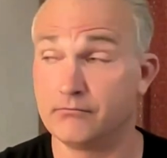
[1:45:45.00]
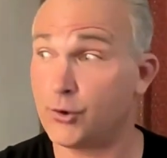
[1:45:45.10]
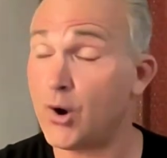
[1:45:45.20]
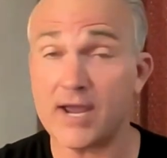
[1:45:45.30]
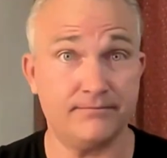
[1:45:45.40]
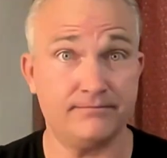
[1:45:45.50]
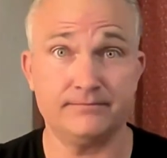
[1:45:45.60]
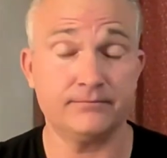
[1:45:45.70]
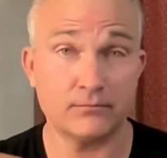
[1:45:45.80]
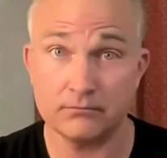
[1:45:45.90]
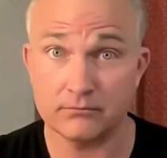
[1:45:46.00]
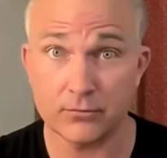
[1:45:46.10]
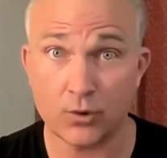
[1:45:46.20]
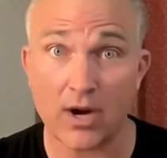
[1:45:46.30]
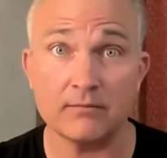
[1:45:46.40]
Great,
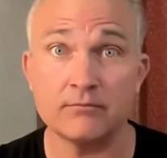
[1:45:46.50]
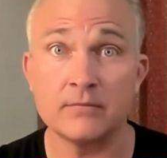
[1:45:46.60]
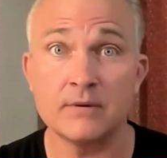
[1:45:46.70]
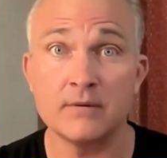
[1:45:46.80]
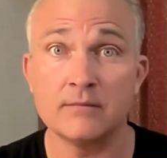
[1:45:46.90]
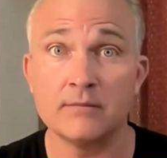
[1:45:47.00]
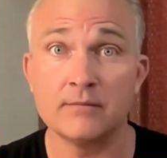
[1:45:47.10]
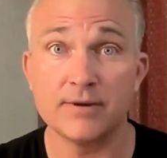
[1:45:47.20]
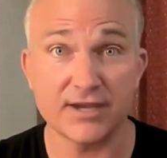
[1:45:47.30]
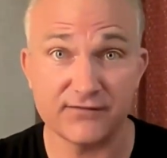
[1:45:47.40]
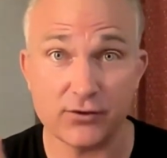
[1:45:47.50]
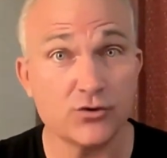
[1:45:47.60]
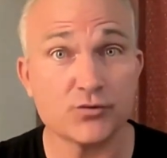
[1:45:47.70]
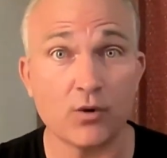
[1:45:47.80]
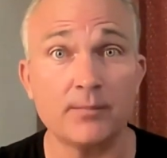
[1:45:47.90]
great. Because if you
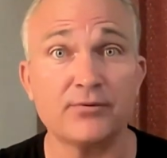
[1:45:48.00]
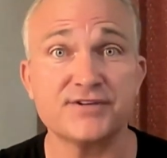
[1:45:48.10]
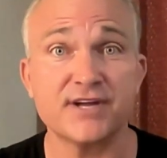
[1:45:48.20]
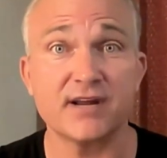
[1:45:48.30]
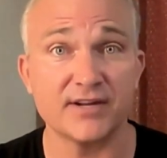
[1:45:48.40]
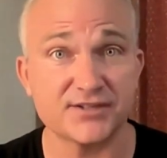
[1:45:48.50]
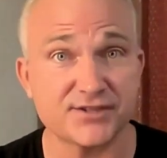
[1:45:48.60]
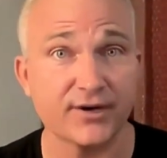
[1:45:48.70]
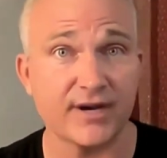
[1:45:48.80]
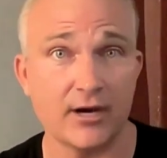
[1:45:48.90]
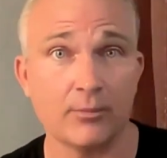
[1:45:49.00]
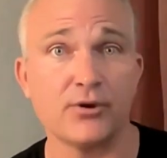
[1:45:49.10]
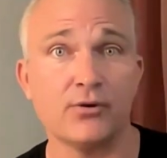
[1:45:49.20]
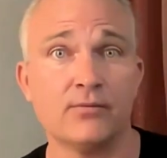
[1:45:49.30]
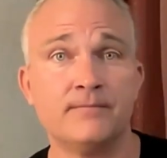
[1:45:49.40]
use one percent of it, it's still going to help
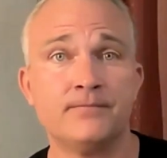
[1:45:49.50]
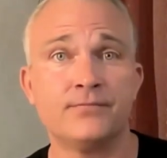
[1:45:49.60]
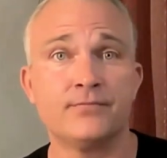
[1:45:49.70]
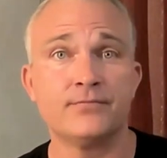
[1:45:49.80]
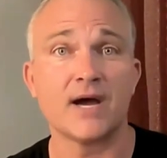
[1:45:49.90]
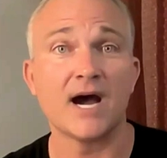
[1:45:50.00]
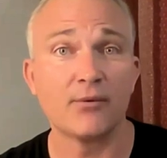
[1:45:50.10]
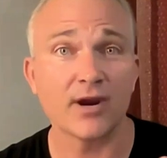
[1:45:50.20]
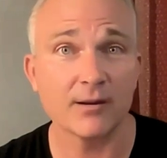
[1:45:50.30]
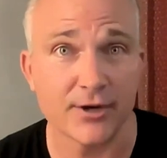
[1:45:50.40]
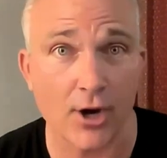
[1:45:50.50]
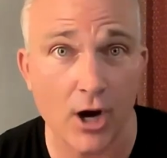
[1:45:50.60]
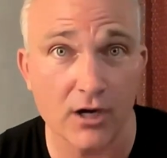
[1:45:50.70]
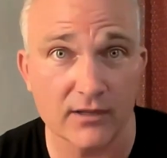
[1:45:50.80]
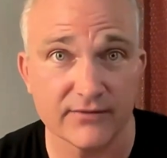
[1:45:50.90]
you. I recommend
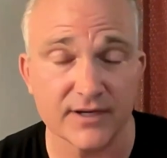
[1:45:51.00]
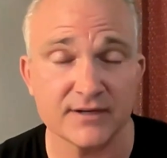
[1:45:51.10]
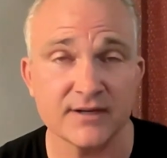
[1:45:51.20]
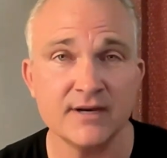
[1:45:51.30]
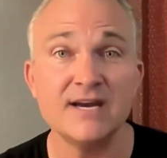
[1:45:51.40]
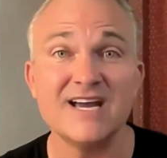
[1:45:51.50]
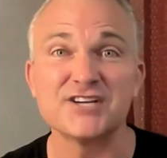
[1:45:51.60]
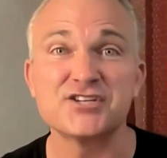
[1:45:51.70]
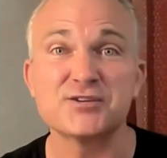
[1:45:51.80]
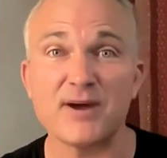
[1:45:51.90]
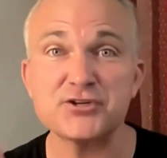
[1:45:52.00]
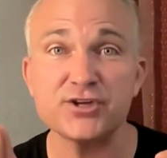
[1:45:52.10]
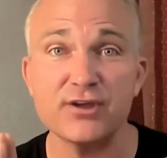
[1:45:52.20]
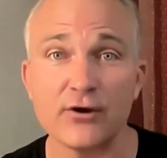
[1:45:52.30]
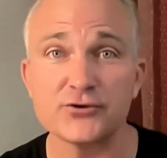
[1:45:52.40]
all of it,
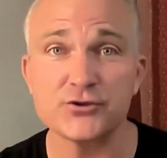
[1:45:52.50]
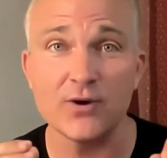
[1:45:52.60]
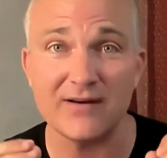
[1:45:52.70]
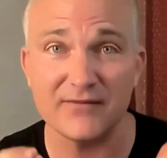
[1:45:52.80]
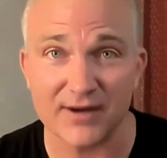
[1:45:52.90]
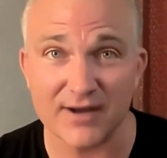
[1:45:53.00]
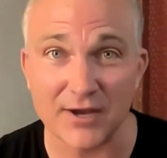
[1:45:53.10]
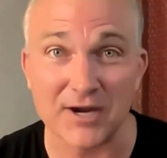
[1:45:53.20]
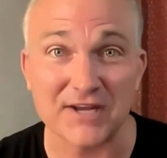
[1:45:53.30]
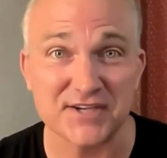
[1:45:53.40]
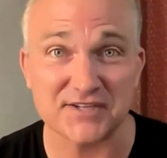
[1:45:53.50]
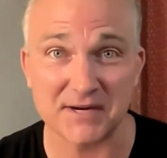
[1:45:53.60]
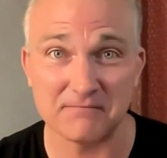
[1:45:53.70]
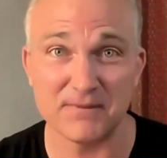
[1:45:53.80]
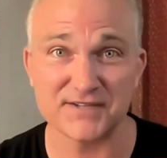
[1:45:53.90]
especially those who have an
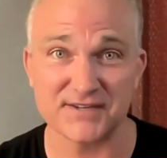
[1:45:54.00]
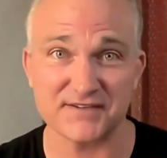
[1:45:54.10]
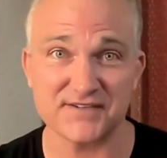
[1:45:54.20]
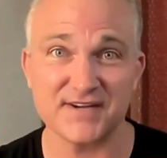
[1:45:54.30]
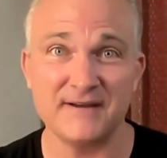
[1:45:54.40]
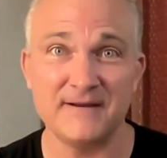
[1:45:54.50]
existing business,